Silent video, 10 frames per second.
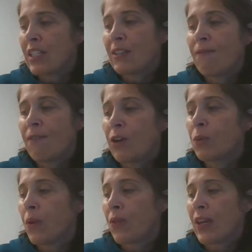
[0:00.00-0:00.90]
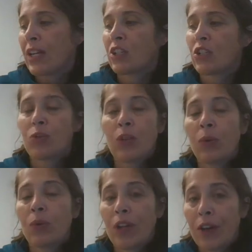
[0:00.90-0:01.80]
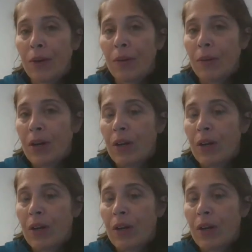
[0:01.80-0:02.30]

is filled with things you don't know.